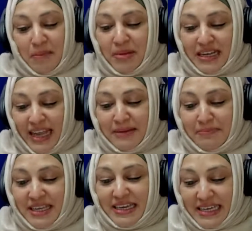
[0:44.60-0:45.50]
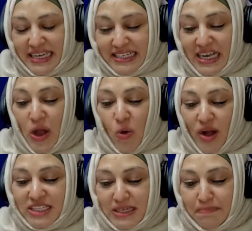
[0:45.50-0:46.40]
But let me read
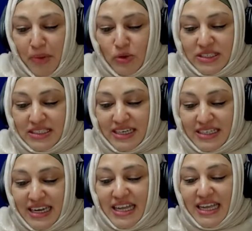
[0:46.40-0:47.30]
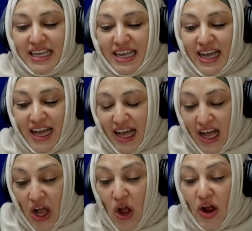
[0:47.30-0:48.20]
what she posted uh,
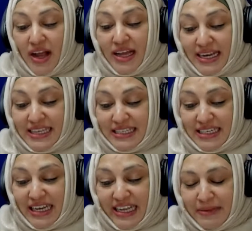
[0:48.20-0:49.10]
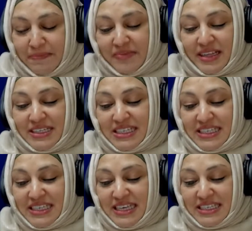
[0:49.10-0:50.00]
recently. She
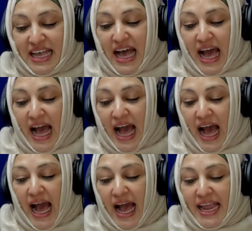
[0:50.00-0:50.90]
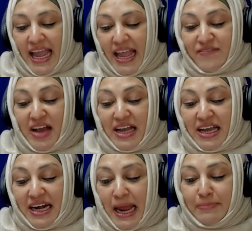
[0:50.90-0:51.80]
says, I have a
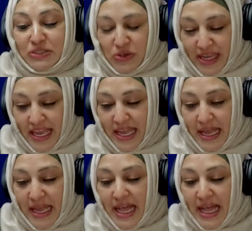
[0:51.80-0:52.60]
gripe to air.